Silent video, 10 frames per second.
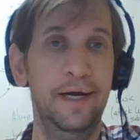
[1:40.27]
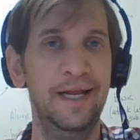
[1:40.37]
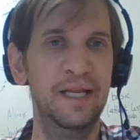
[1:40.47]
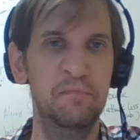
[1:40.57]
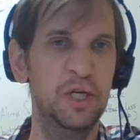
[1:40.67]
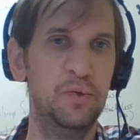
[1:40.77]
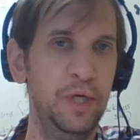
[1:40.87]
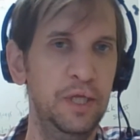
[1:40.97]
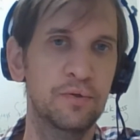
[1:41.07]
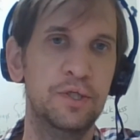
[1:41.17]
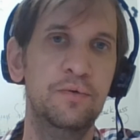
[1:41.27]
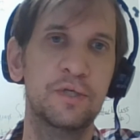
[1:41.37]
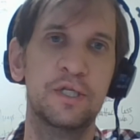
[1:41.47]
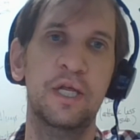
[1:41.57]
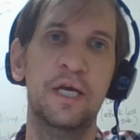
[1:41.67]
And then in between those two
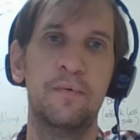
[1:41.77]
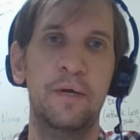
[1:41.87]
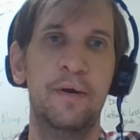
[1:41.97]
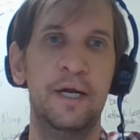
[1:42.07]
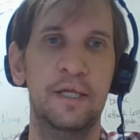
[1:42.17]
is the liquid, right?